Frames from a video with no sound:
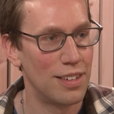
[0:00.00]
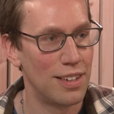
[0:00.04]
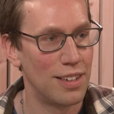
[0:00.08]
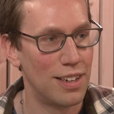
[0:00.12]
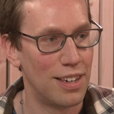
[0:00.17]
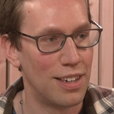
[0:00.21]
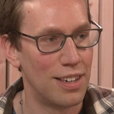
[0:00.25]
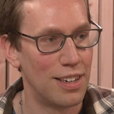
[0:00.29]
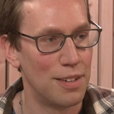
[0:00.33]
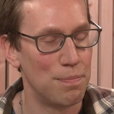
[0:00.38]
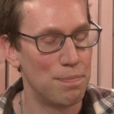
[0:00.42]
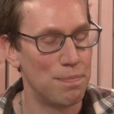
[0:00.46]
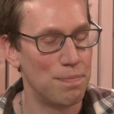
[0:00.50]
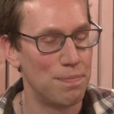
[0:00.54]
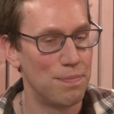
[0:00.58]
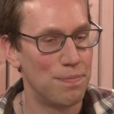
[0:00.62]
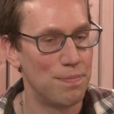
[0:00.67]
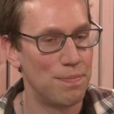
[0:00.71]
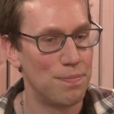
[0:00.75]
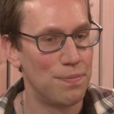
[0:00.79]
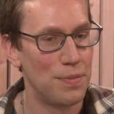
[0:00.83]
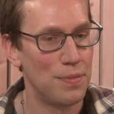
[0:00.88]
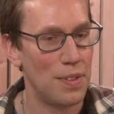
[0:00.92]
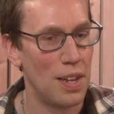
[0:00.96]
Um,
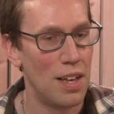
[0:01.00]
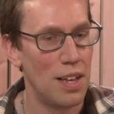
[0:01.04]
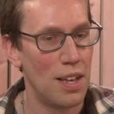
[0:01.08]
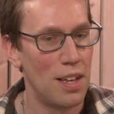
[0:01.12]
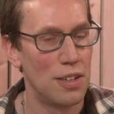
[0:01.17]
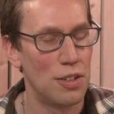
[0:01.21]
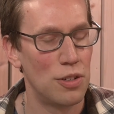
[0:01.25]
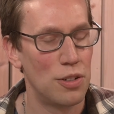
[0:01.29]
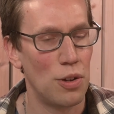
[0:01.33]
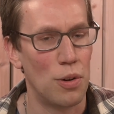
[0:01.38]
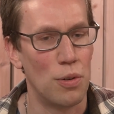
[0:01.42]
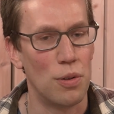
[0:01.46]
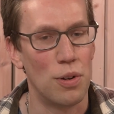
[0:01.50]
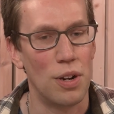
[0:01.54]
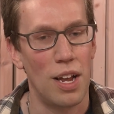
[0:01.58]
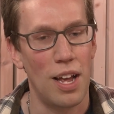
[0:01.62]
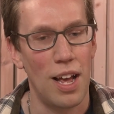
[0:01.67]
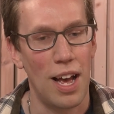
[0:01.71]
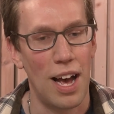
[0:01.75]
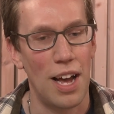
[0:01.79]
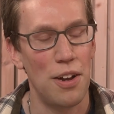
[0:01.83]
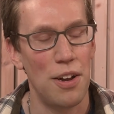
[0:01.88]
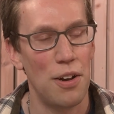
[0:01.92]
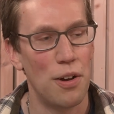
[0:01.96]
so
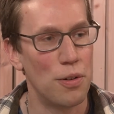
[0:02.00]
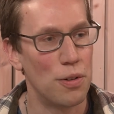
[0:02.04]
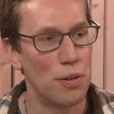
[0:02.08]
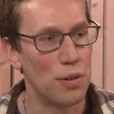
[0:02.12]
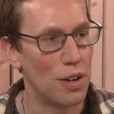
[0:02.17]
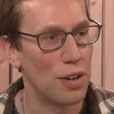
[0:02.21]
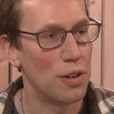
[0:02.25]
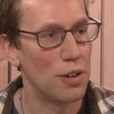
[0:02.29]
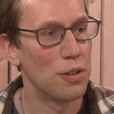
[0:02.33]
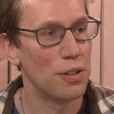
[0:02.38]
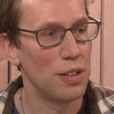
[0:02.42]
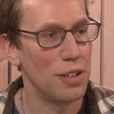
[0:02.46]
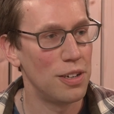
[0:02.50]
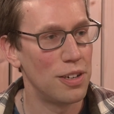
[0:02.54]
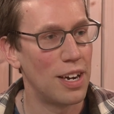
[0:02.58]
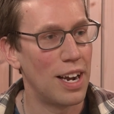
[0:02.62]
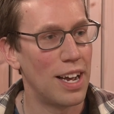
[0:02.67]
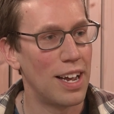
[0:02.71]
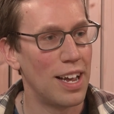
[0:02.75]
I know That's earlier awesome.